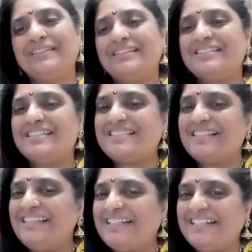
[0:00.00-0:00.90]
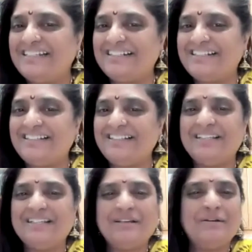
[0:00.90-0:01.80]
she's a little
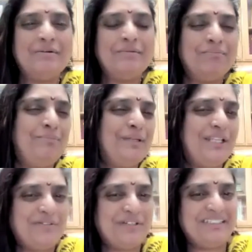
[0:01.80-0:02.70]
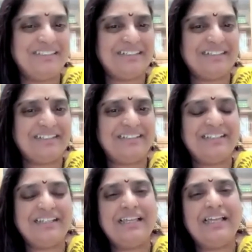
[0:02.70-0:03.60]
girl, beloved girl,
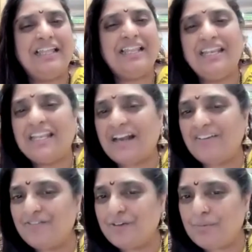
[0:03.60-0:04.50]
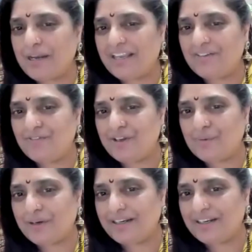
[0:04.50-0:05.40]
loved by
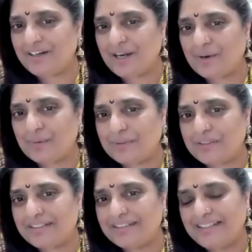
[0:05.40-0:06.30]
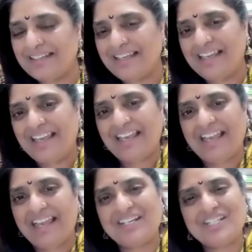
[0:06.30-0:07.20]
everyone around.
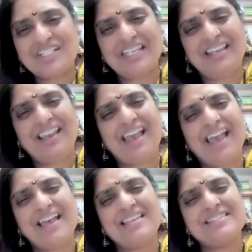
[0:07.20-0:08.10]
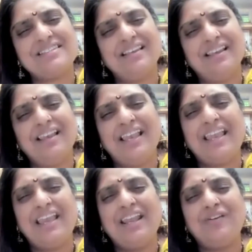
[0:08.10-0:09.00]
And she has
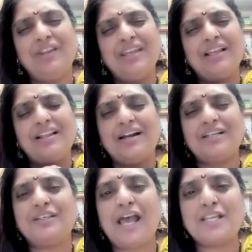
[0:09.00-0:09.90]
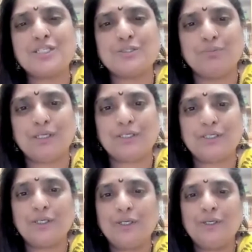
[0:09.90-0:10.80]
a real attachment
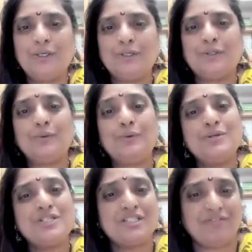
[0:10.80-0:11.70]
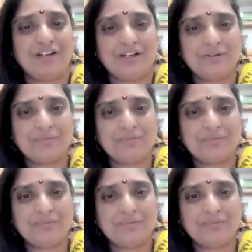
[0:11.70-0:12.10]
to Shiva.